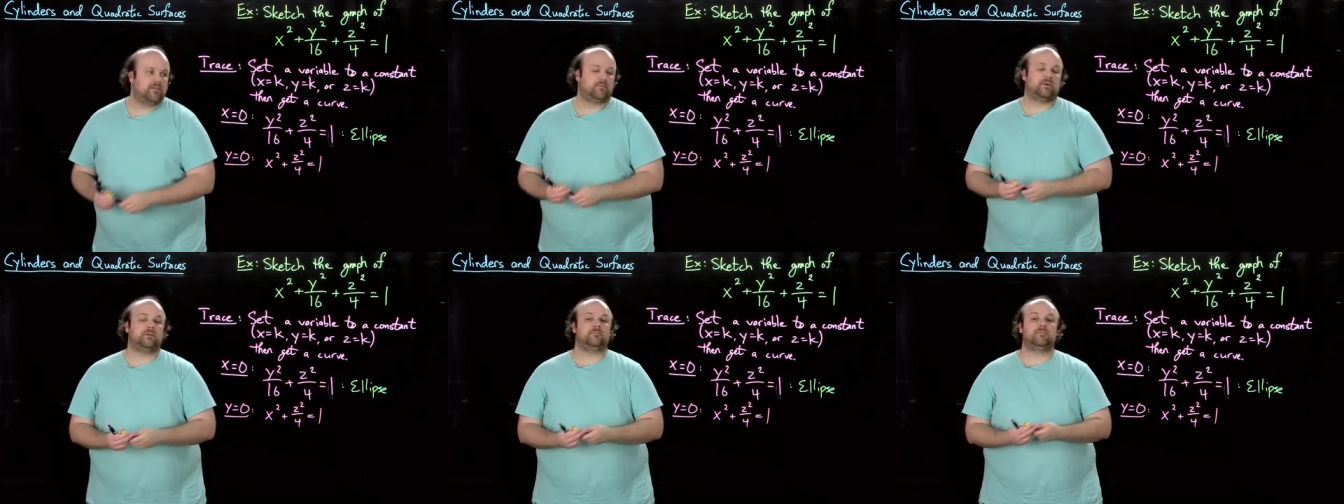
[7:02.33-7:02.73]

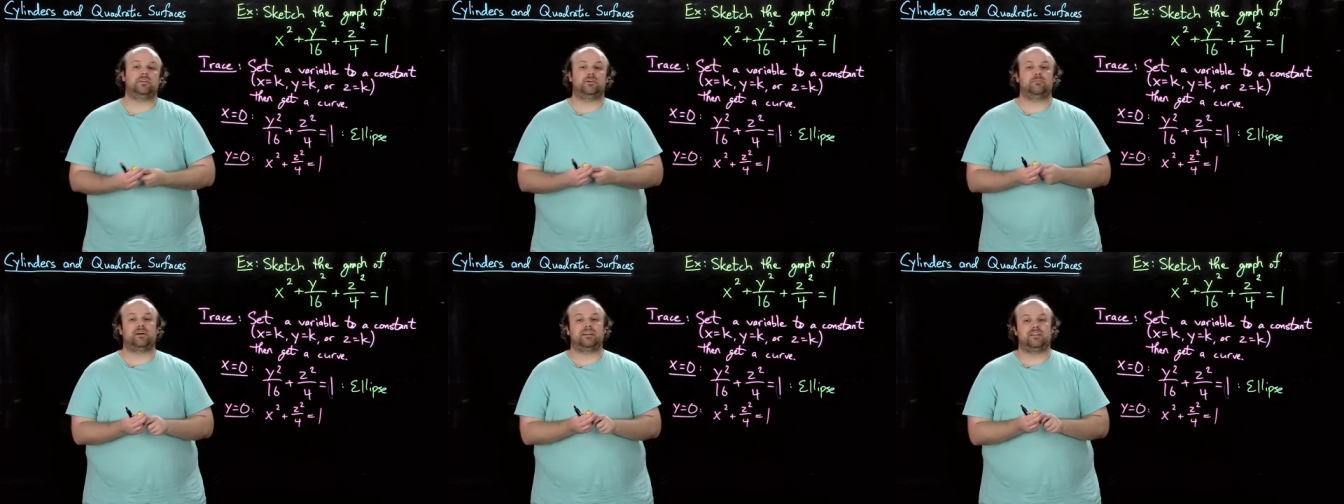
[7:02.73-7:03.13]
Well,
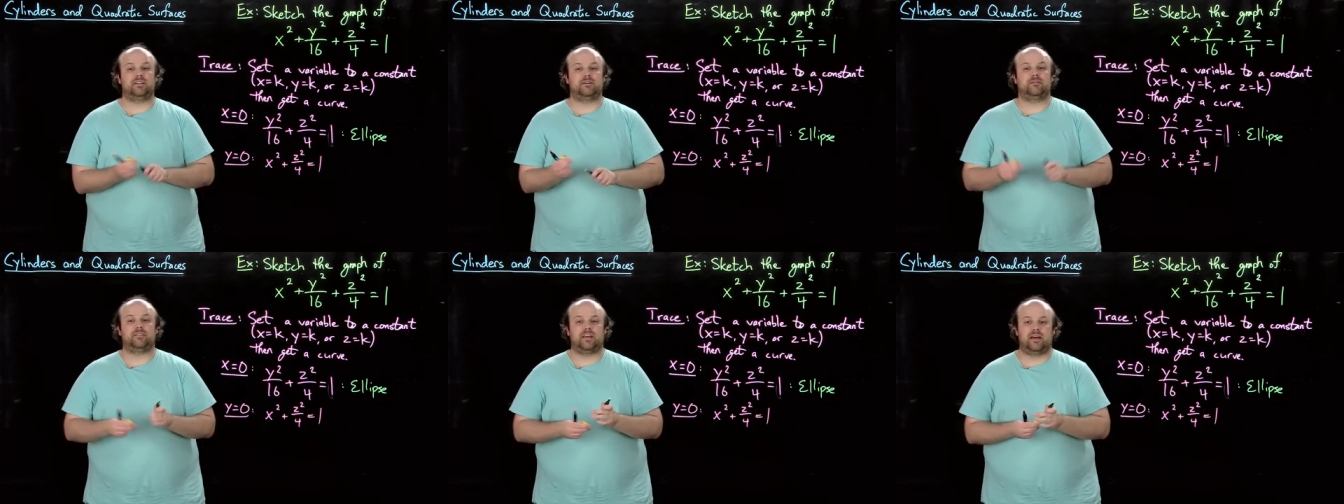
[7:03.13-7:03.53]
you might
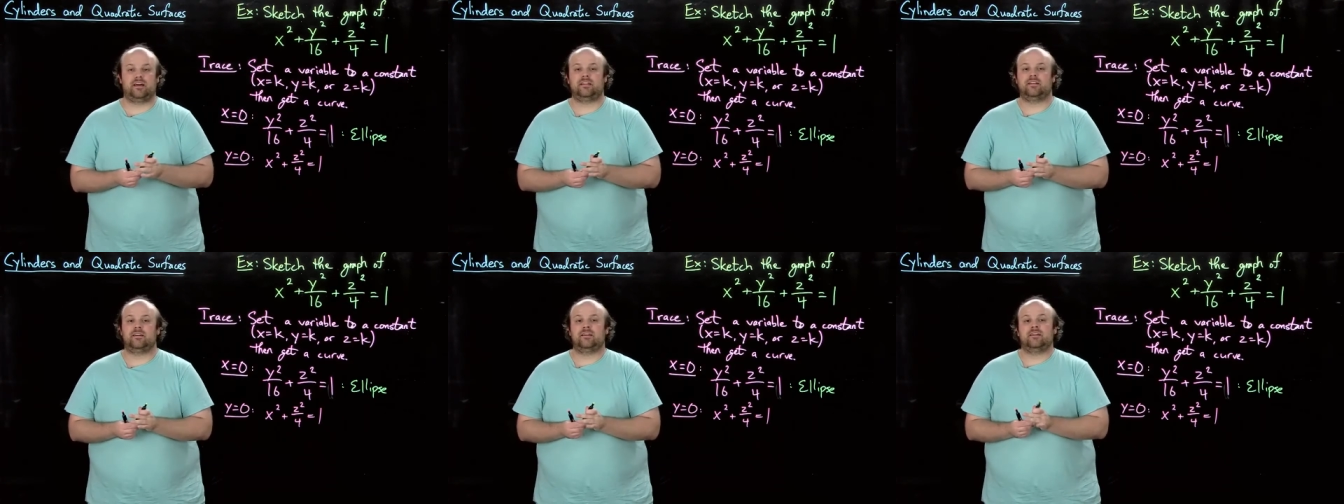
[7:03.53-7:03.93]
know
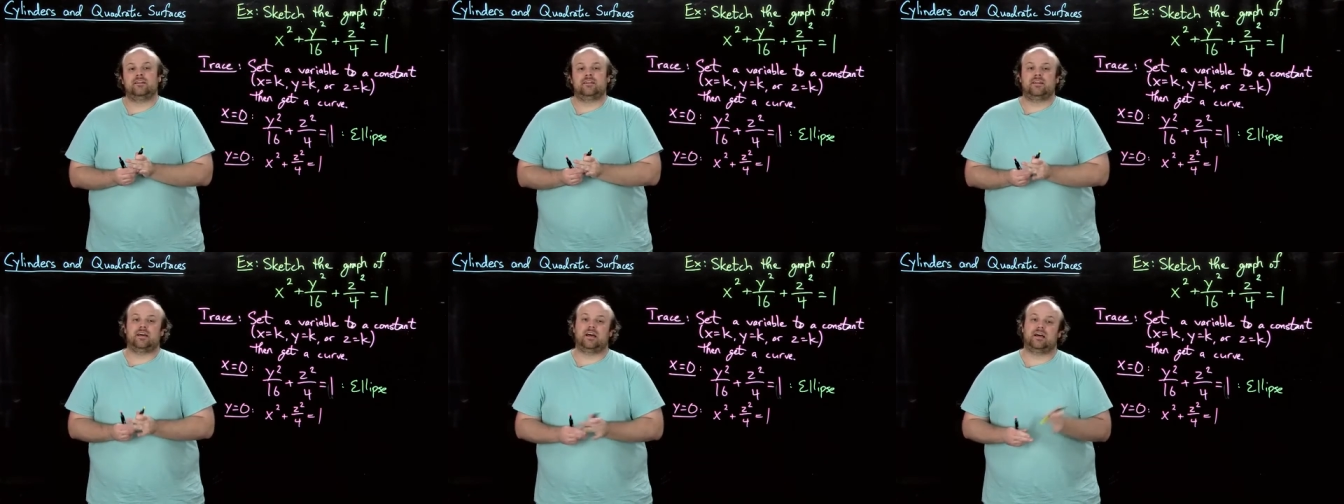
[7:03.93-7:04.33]
that
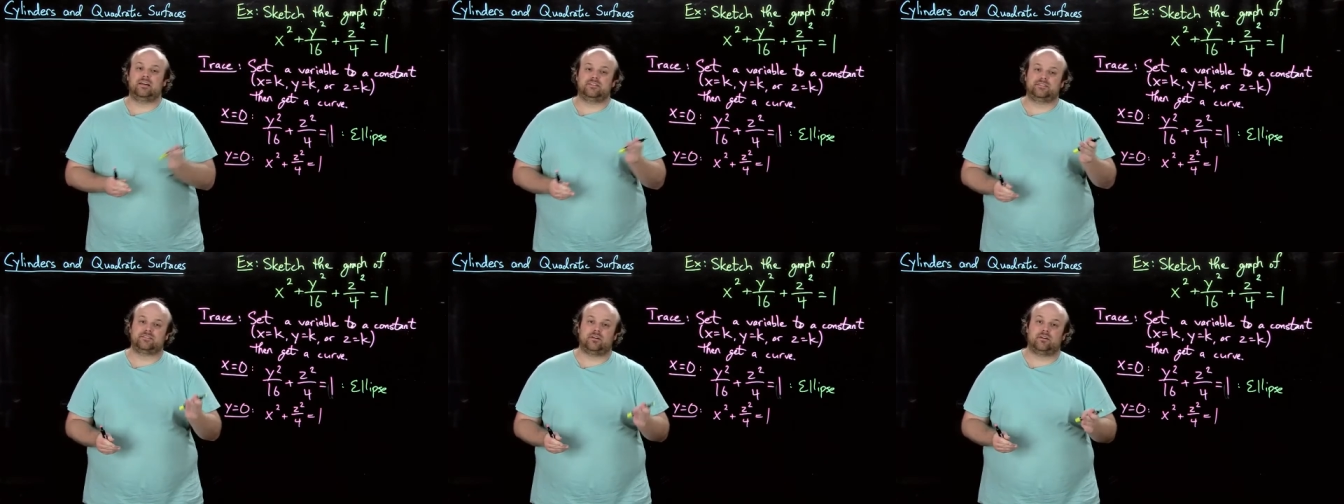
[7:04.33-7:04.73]

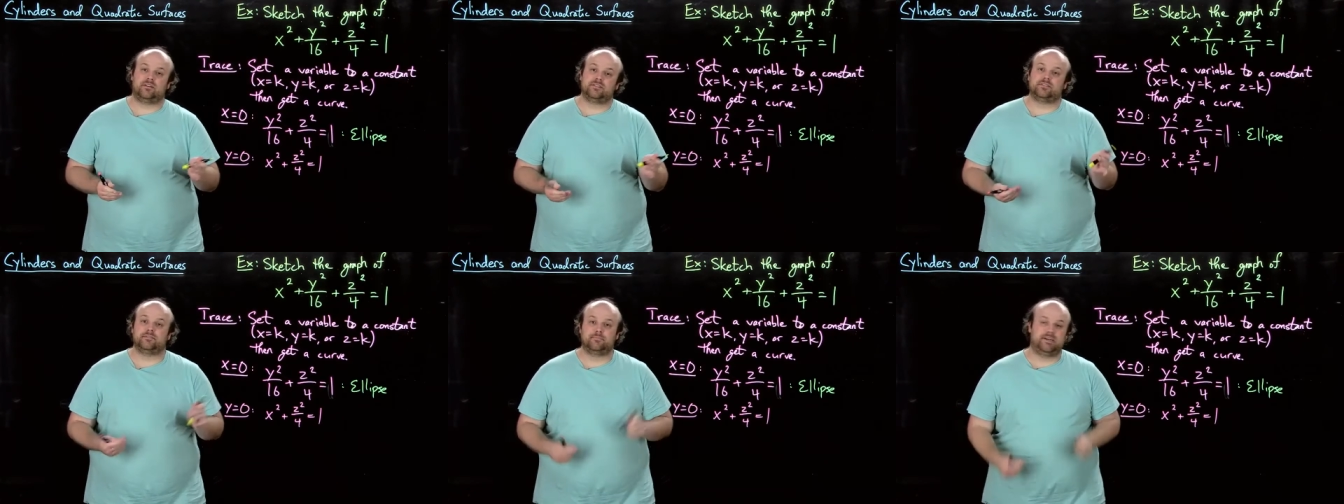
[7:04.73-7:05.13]
as
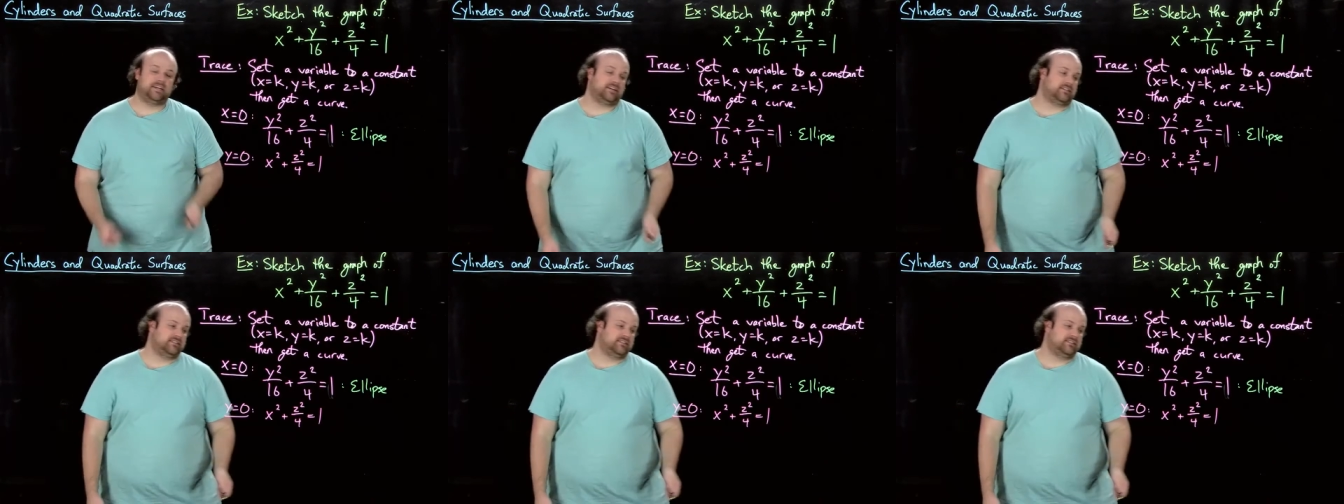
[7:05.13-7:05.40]
also being an